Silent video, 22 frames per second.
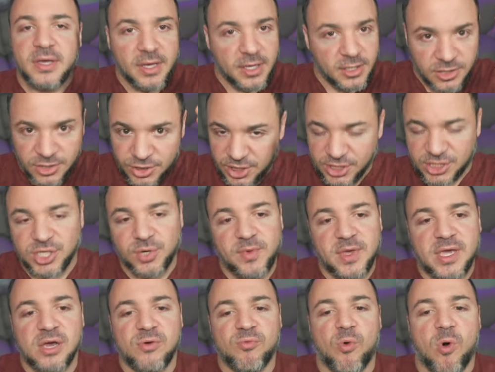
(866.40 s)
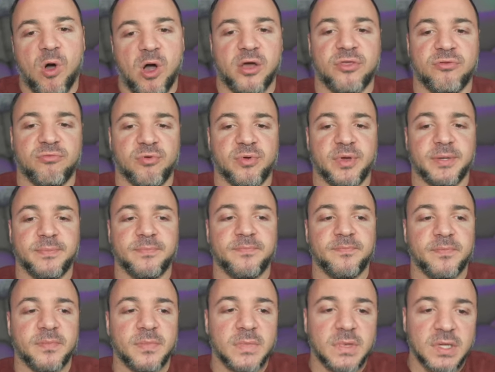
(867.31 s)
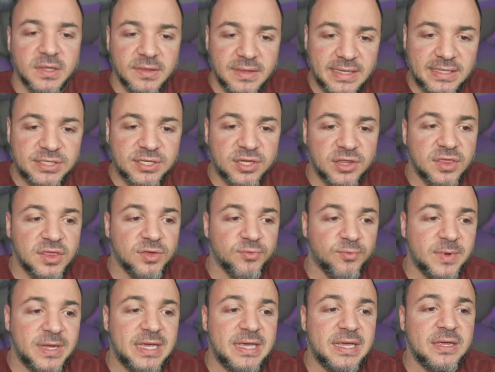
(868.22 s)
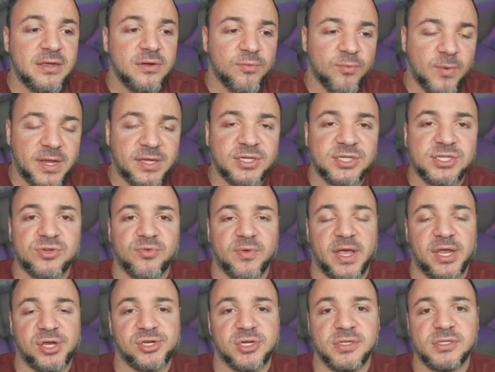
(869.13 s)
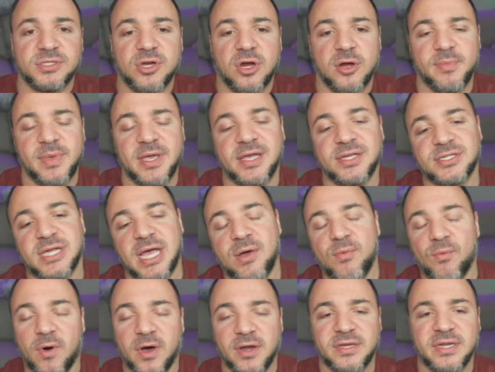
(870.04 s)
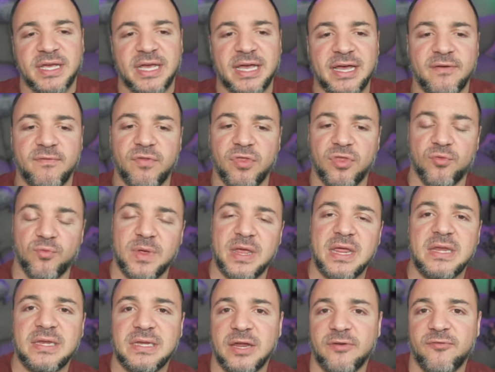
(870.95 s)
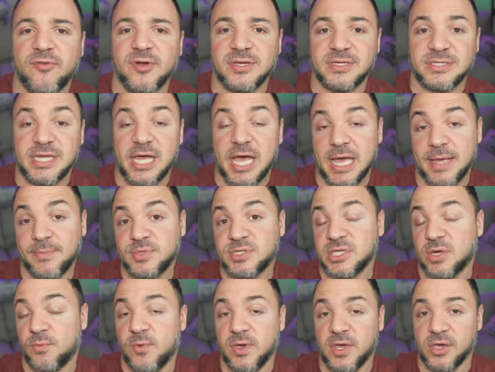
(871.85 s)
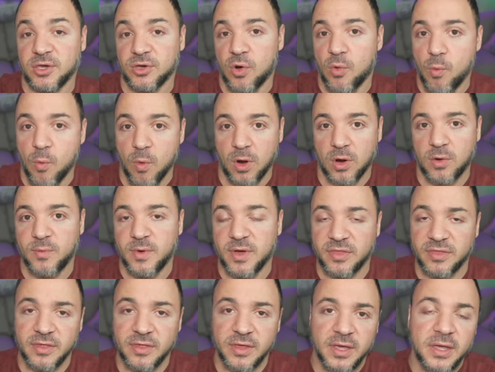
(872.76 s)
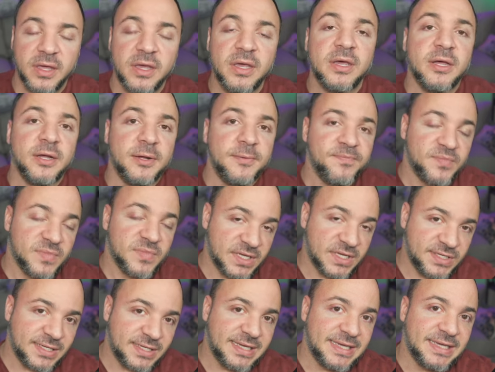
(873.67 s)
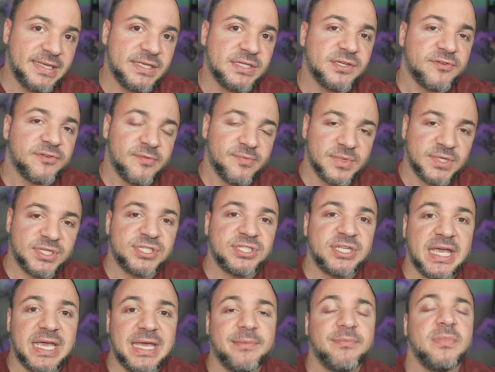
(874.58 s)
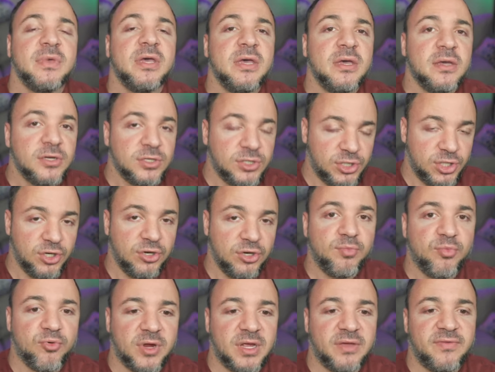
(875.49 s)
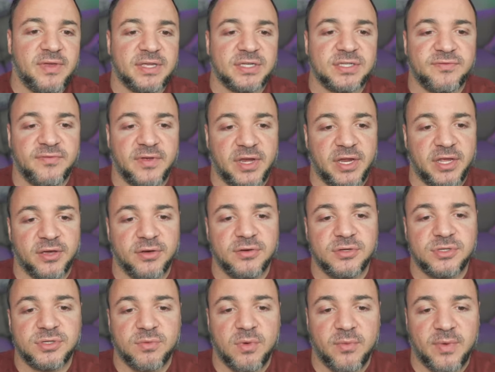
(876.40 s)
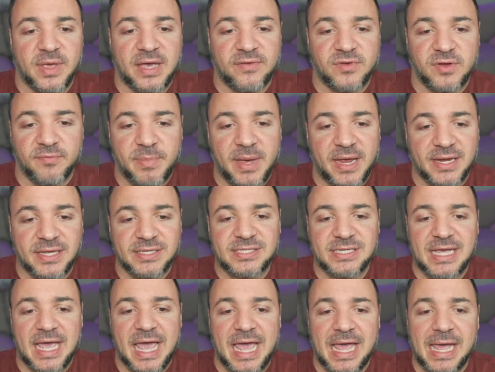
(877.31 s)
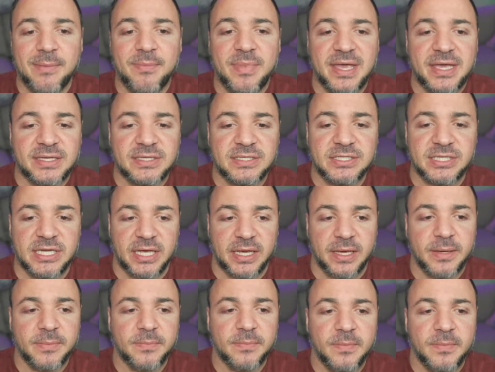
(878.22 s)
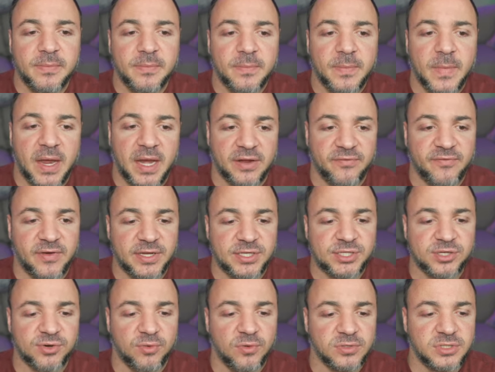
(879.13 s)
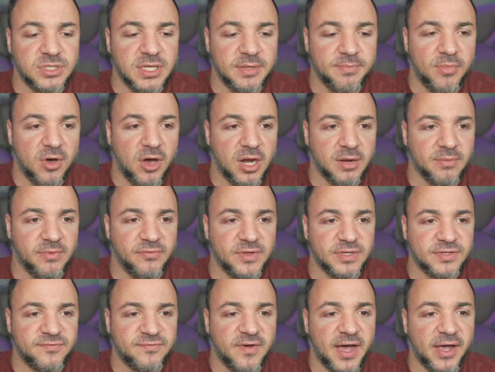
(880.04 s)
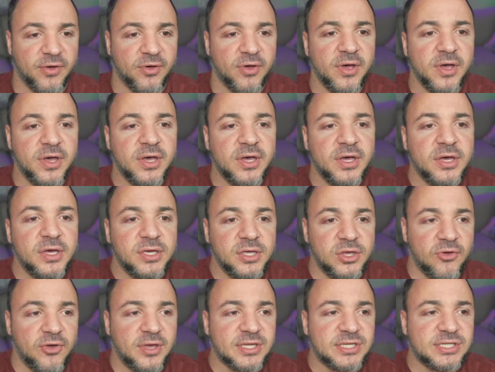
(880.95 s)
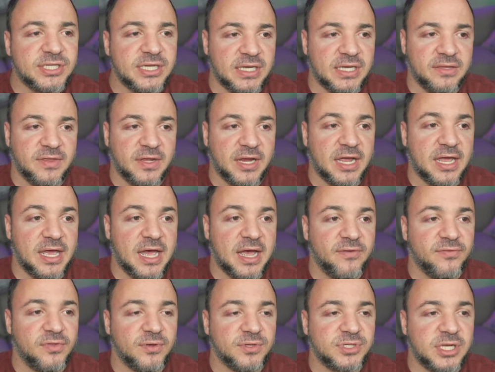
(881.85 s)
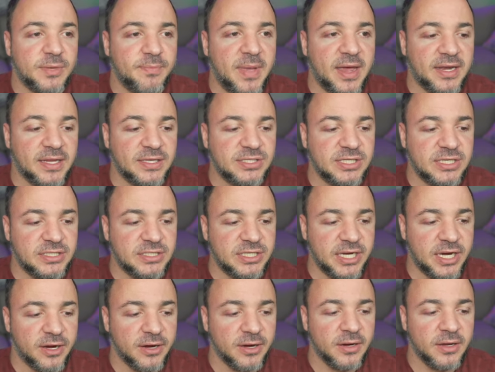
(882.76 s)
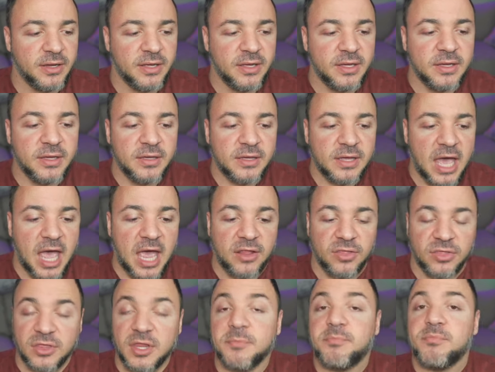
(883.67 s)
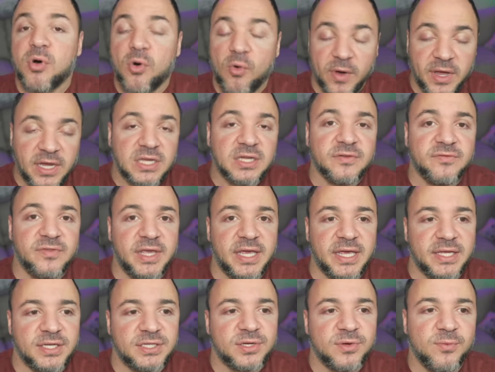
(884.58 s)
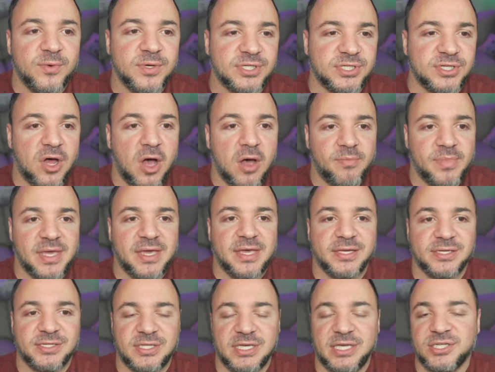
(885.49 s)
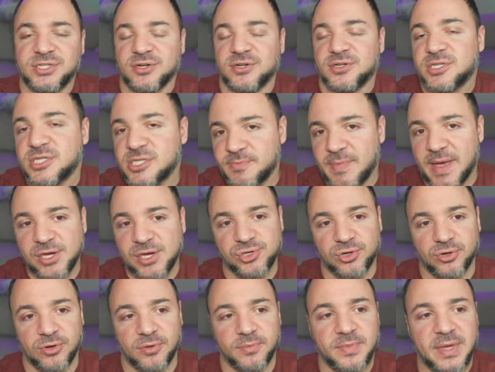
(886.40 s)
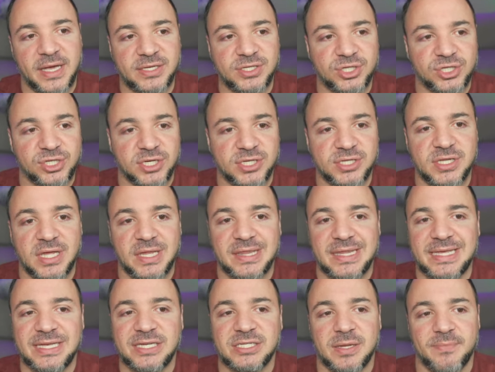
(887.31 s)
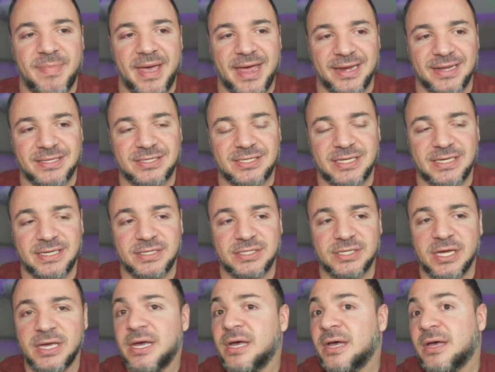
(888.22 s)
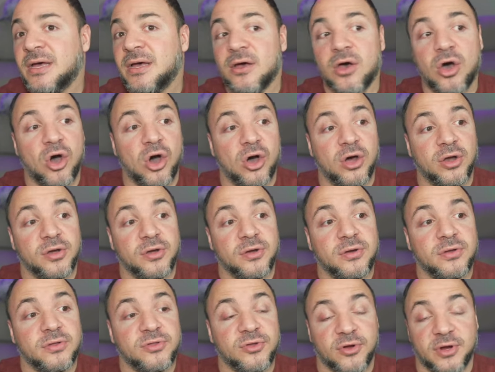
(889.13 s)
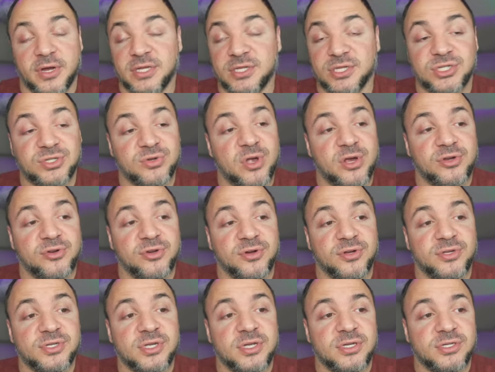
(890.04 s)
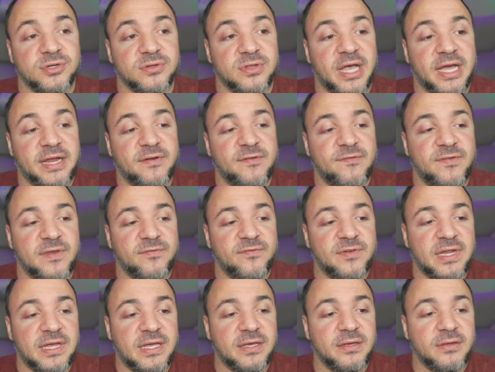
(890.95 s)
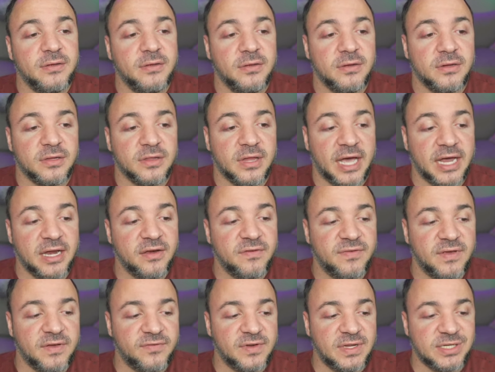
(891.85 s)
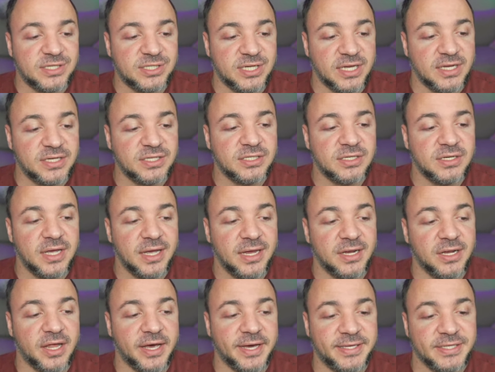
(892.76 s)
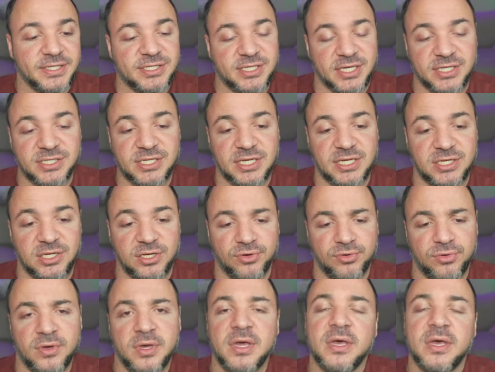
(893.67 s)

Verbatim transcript: just so we can walk through it. These three registrations are because I want to have three different types that we can go work with. This is from the same two previous videos where we have dependency A, B, and C. And if I scroll to the bottom of this file, you can see that I have those dependencies here. And the point of these was not because these are special, it's just that these dependencies on their constructors, so line 50, line 56, and line 62,